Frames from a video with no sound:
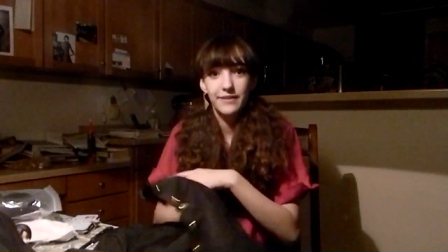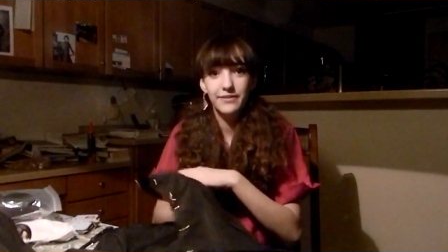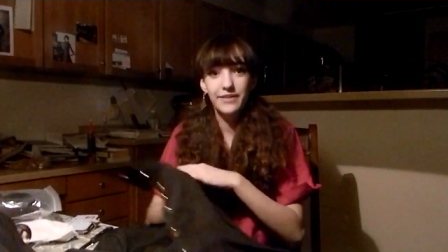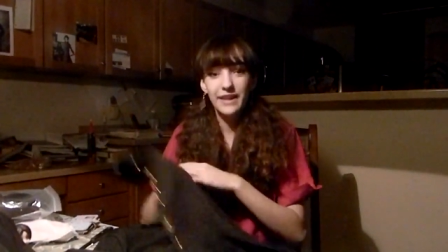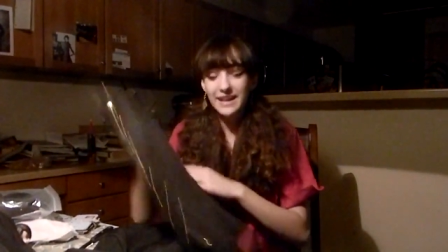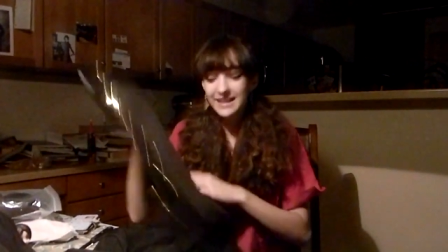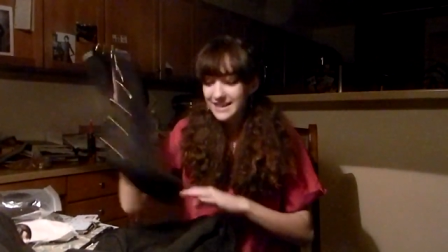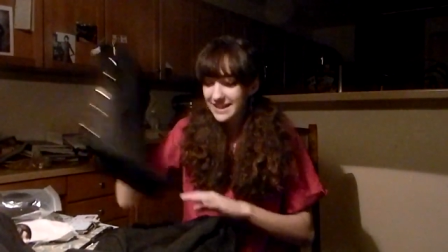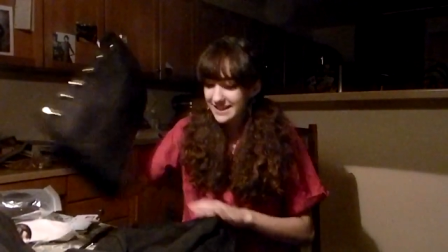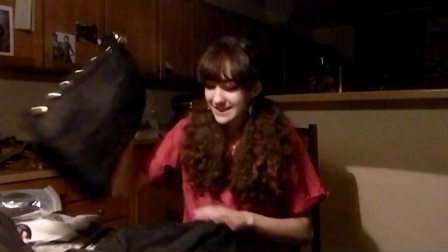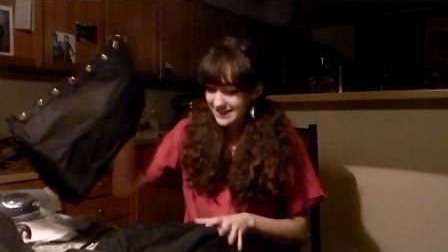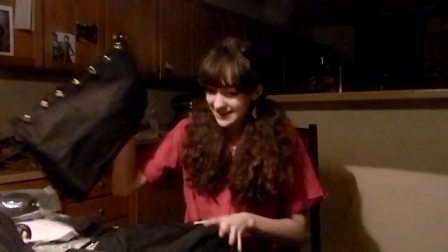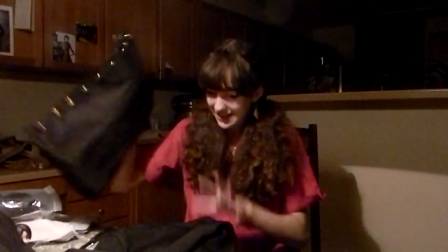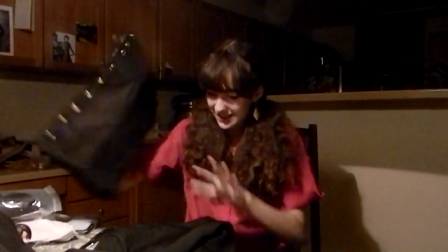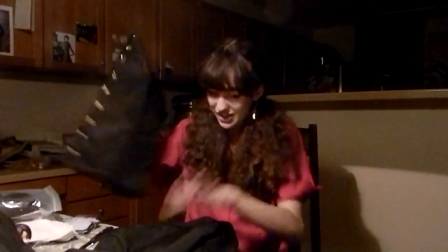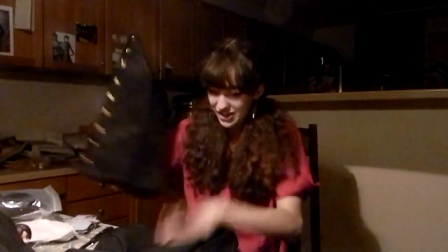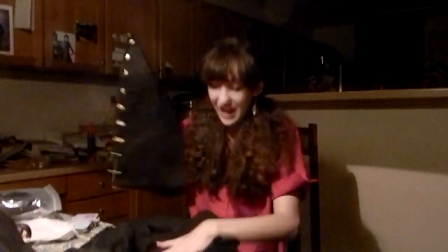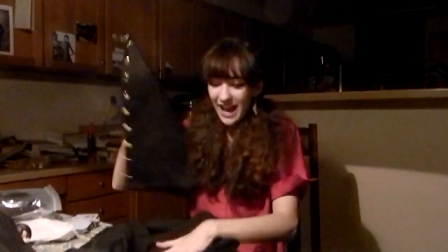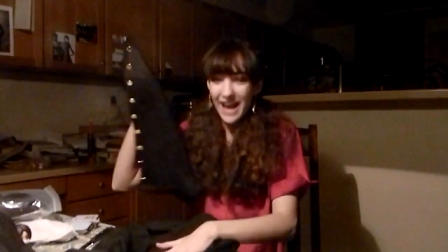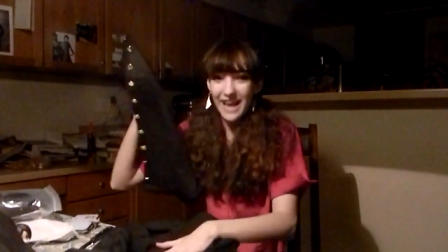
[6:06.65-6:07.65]
This is the
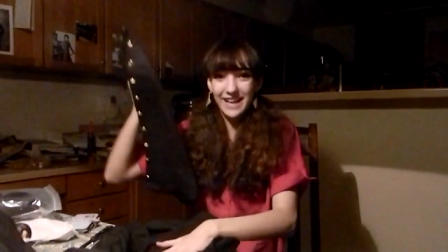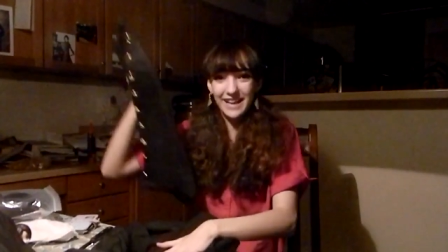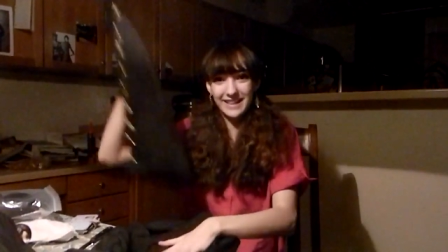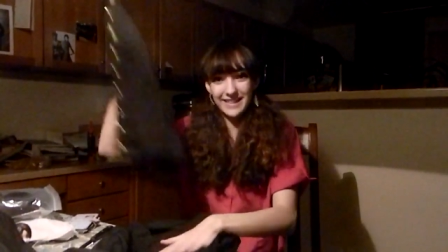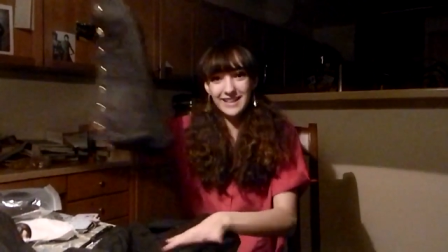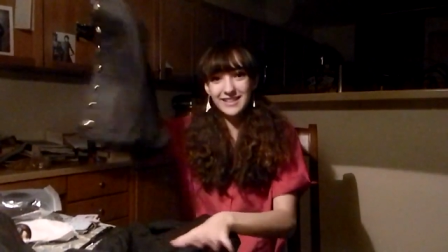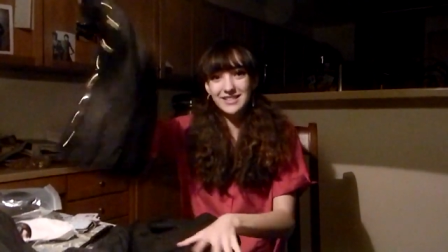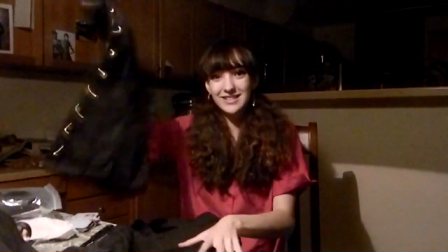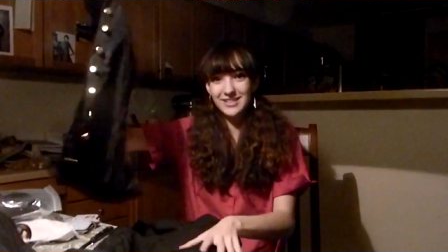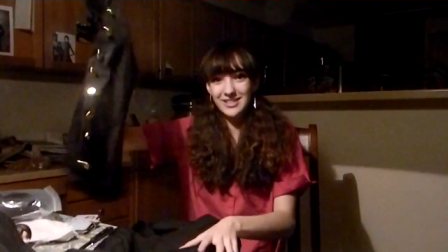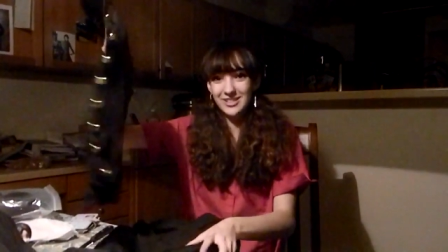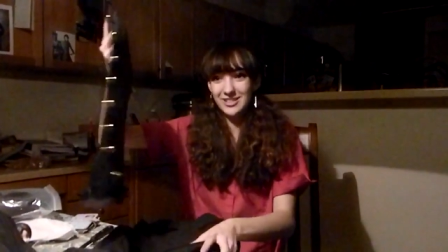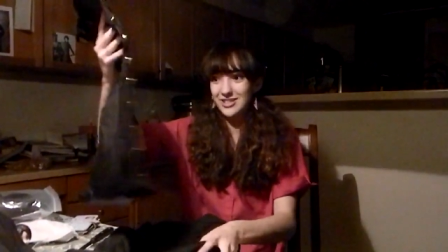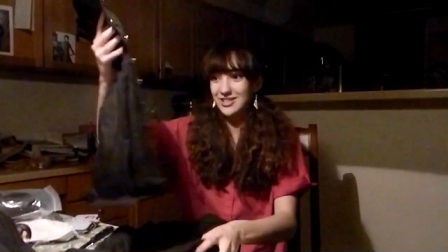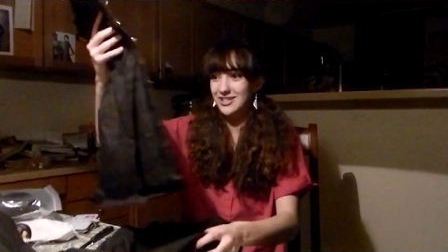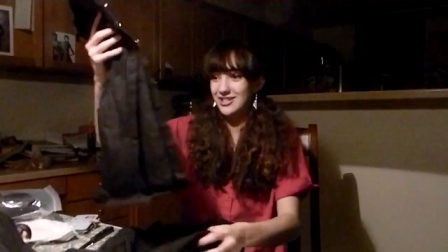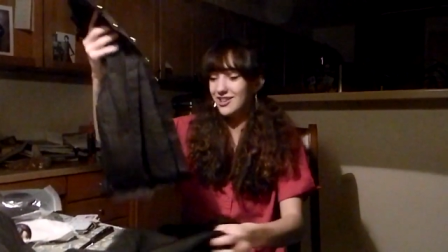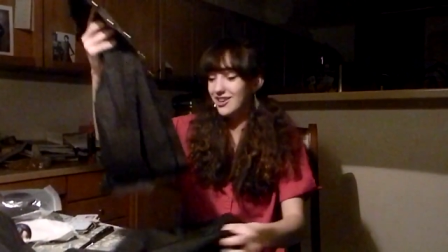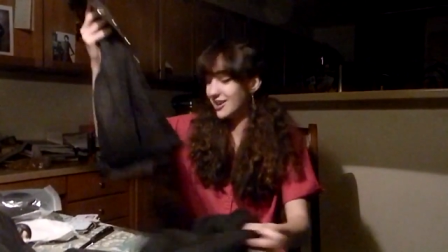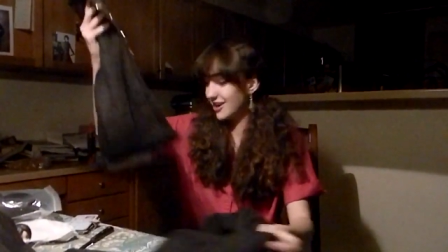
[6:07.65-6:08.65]
jacket, this is the
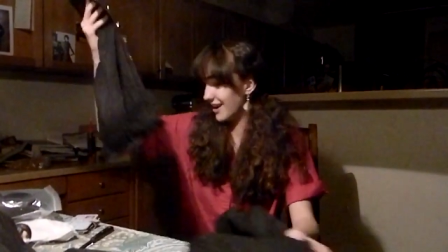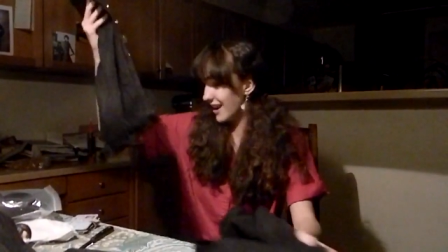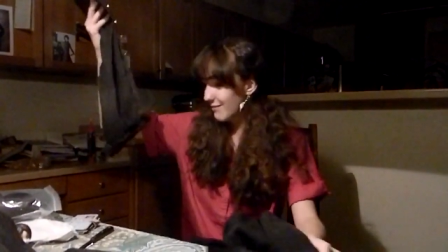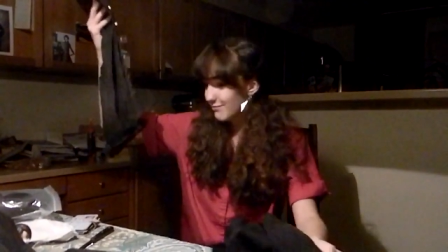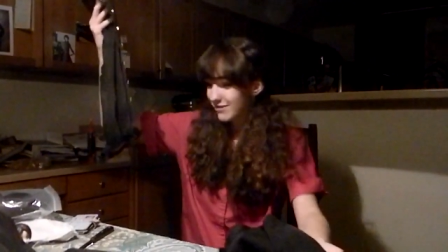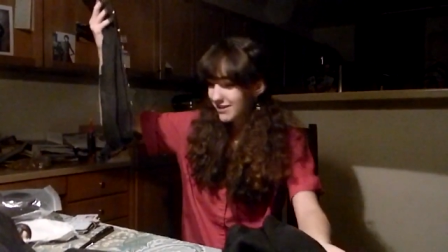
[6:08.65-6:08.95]
shirt. I'm